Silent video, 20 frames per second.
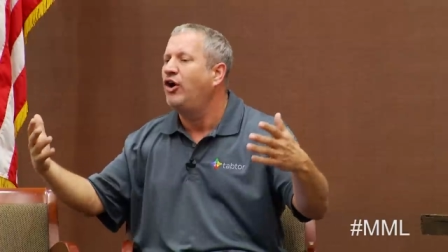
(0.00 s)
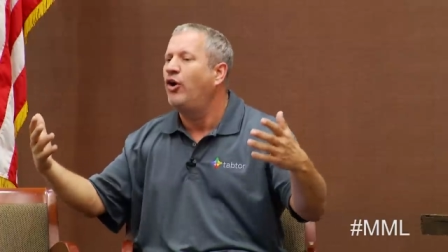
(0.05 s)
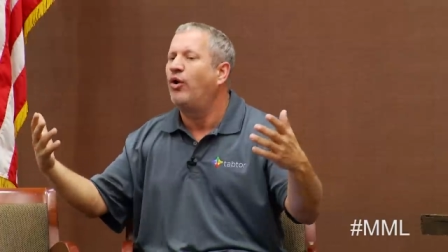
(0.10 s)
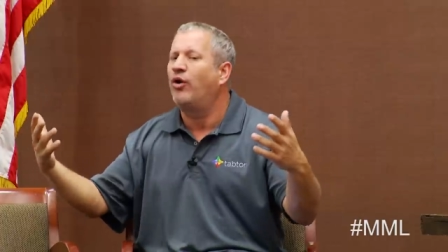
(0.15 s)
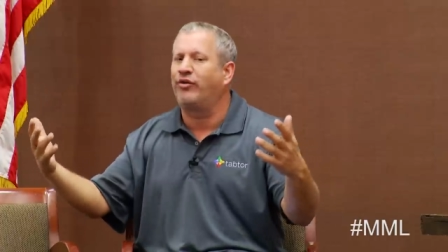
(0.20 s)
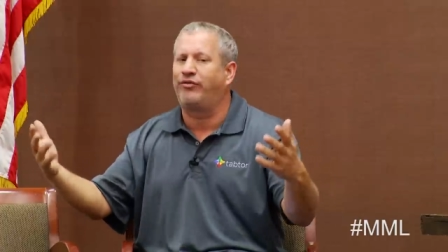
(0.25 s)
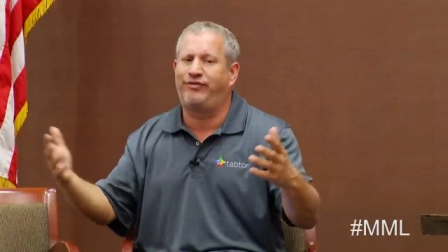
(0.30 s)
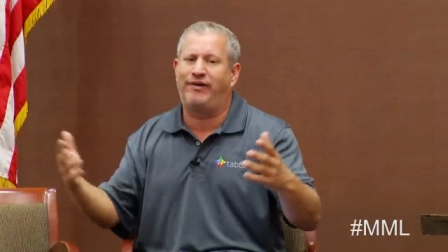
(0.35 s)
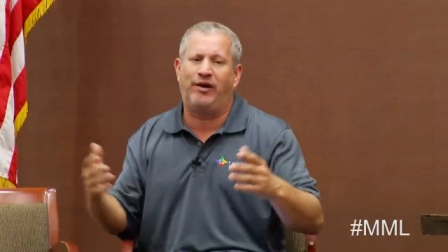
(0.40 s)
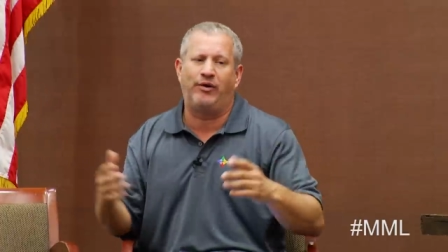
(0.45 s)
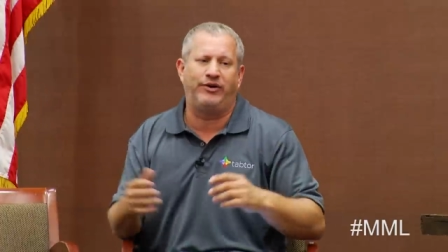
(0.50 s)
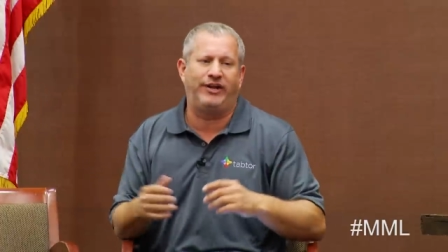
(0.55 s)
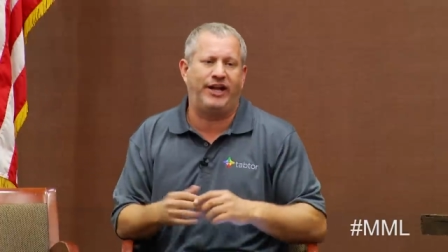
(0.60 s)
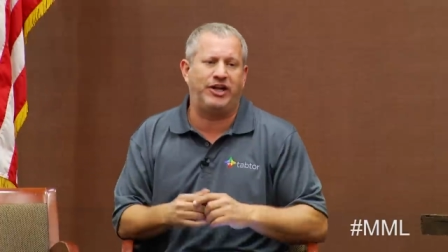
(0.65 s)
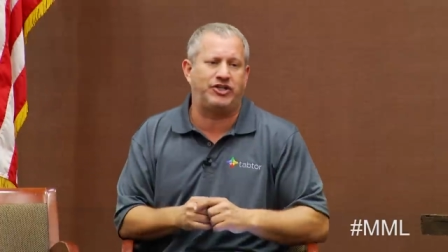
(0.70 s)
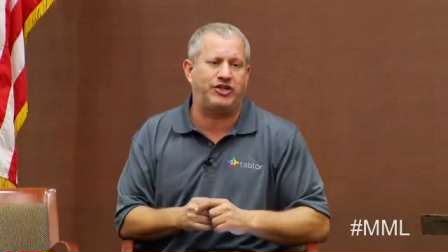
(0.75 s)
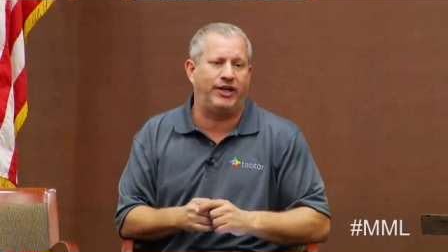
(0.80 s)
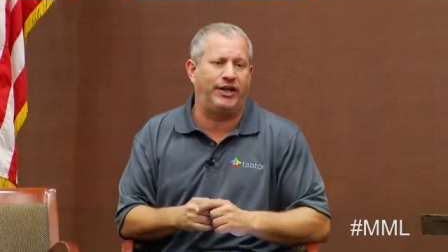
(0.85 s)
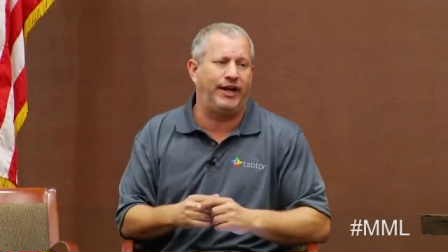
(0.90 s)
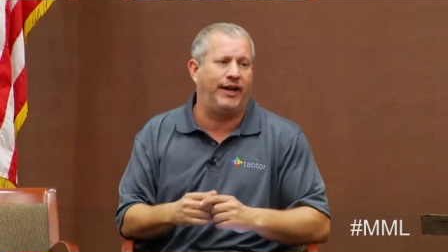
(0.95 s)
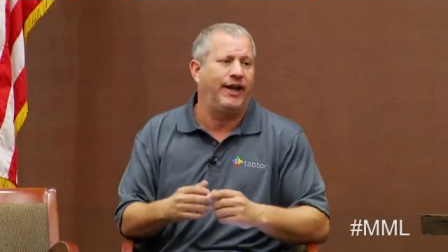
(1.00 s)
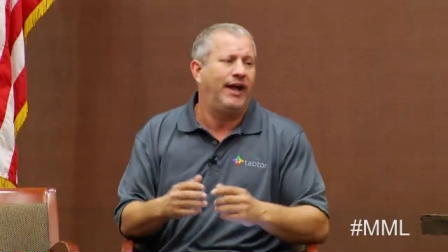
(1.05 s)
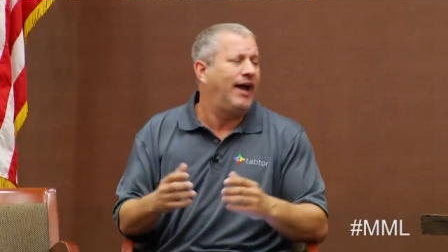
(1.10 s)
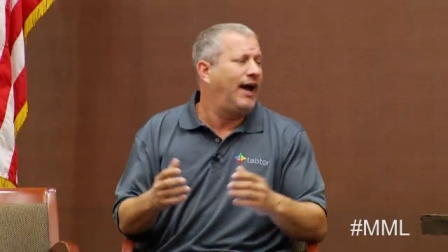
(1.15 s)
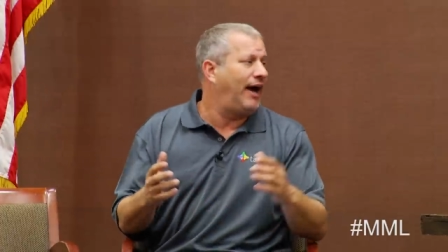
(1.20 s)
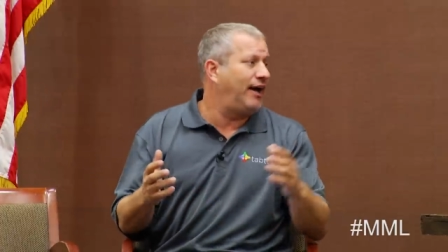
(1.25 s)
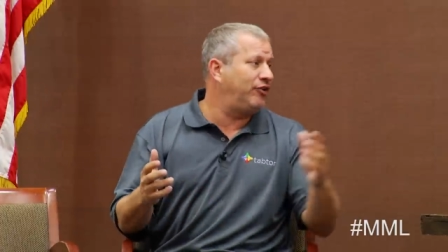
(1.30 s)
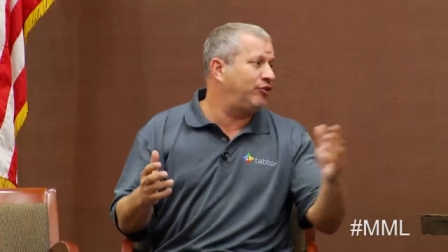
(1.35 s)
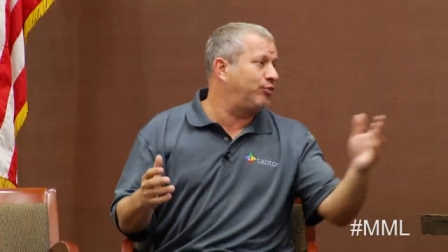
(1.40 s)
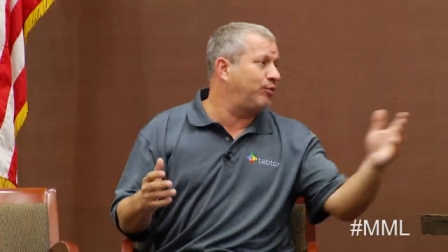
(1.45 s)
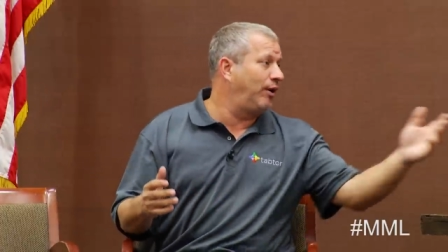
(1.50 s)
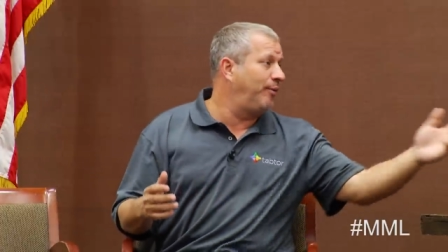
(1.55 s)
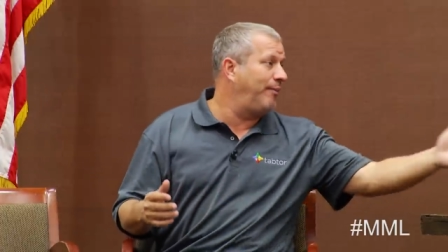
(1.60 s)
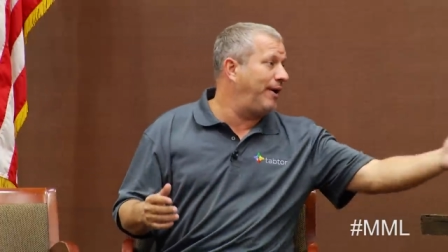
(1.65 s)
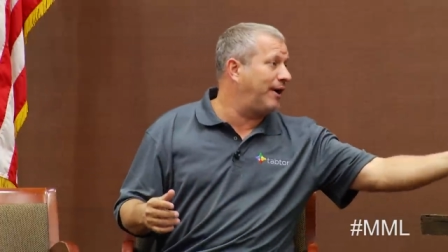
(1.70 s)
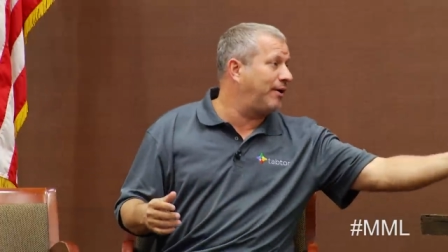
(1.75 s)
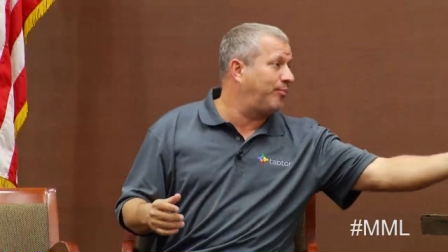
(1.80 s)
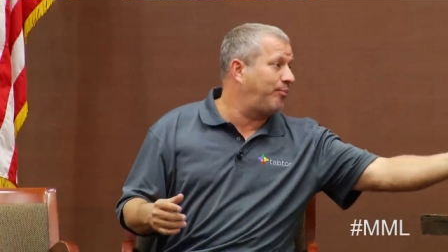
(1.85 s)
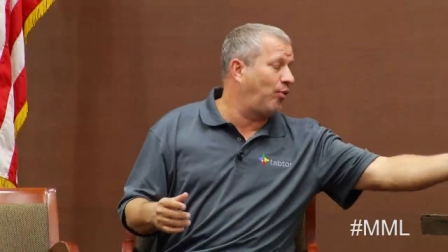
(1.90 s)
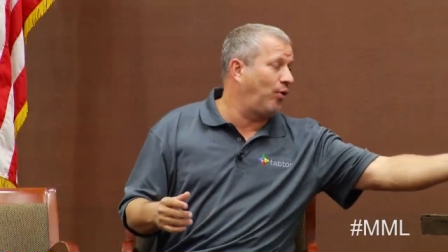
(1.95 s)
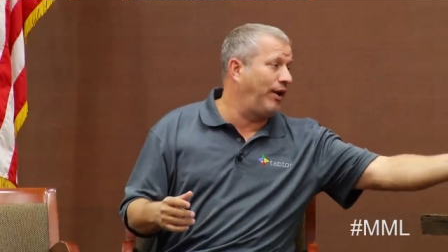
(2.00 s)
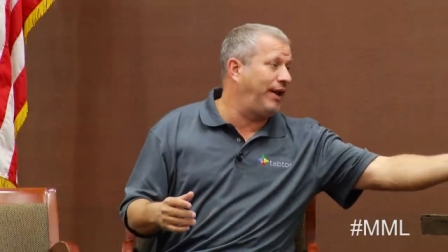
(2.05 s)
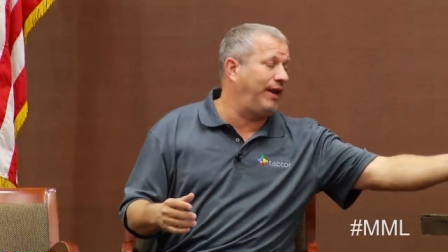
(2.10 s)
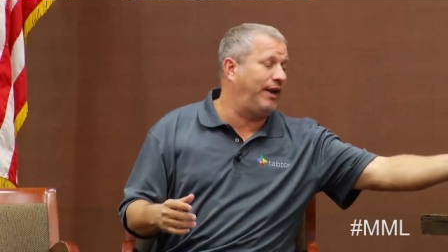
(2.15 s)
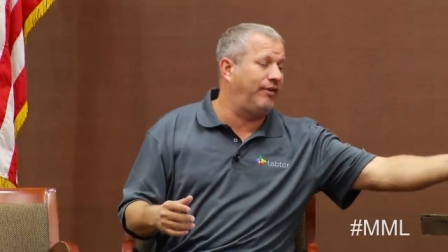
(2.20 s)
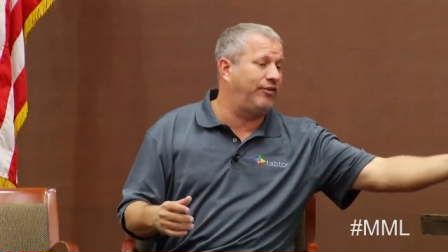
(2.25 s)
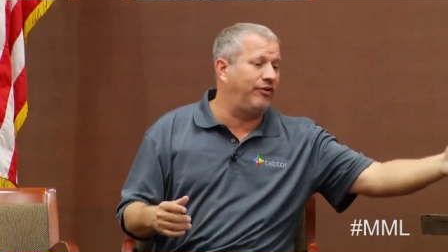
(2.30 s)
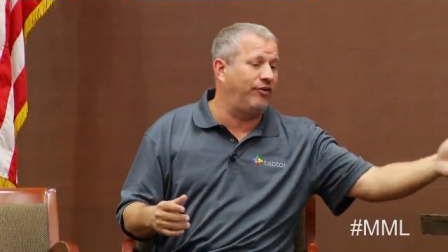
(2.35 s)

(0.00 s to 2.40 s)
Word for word: or foundation. And I just want to make a point.